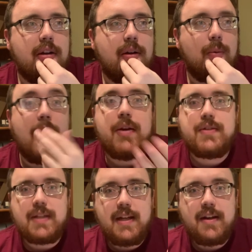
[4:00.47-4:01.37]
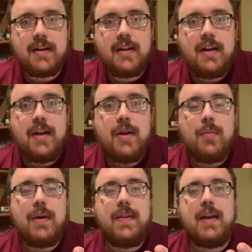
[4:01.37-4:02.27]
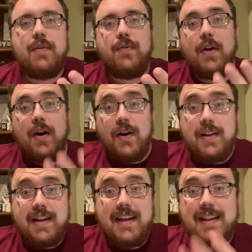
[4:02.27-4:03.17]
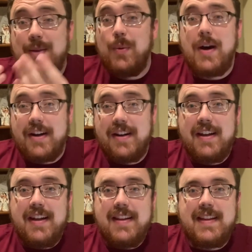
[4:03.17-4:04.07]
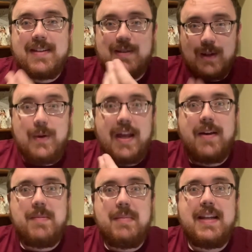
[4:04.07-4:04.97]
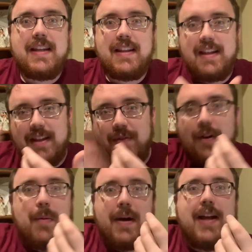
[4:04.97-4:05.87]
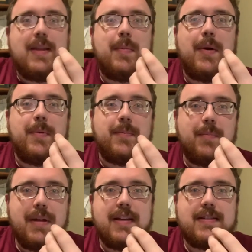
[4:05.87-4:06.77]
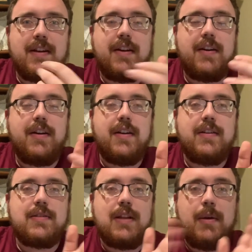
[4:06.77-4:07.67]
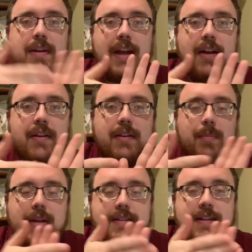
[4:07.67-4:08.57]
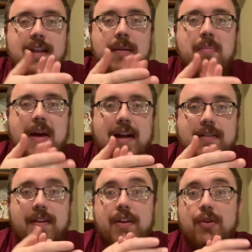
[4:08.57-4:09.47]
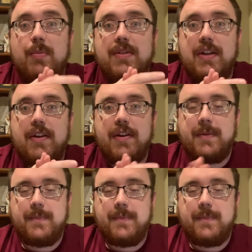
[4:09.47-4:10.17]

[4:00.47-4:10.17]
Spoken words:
A water skier. When they fall and hit the water, they slow down immediately and they fall behind the boat because they're slowing down because of the impact of that new material.